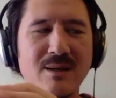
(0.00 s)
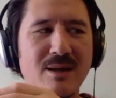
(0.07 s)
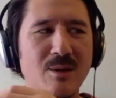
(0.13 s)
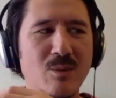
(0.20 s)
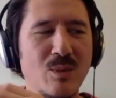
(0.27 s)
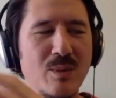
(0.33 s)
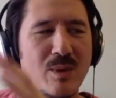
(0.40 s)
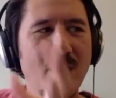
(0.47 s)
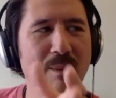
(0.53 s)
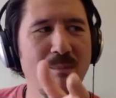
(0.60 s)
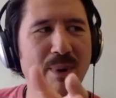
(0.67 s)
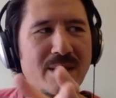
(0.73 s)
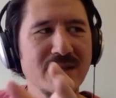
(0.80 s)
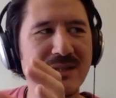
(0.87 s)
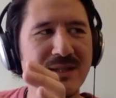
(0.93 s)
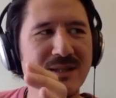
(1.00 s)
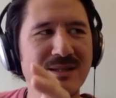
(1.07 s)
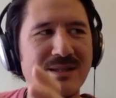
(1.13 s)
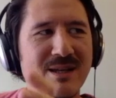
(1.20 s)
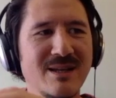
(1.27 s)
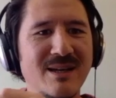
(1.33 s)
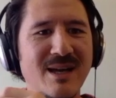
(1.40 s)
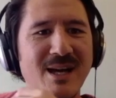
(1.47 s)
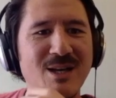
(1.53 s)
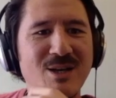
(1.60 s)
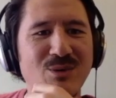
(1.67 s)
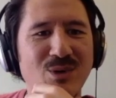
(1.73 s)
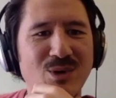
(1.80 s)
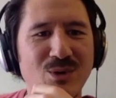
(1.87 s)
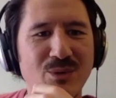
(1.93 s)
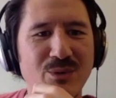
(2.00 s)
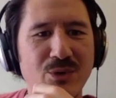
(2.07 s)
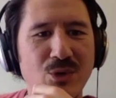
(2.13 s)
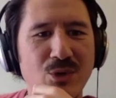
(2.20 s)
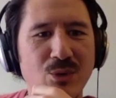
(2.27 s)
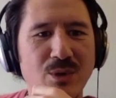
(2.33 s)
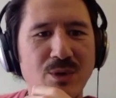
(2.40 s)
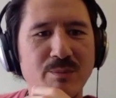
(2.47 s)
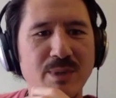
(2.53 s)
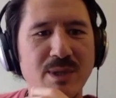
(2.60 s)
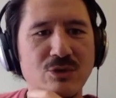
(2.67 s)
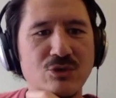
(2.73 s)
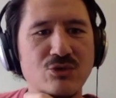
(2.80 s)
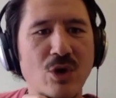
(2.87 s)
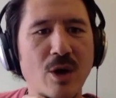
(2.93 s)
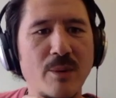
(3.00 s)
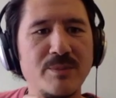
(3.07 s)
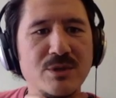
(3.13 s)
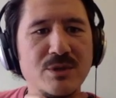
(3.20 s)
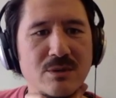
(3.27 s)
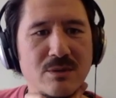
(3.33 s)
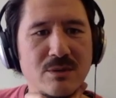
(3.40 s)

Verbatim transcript: they we went back to this like nine-year-old who had been dropped,